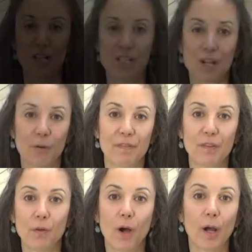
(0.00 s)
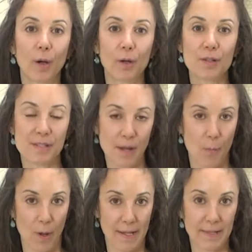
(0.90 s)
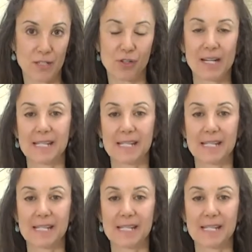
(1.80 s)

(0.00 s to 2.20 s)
So if you are someone that's trying to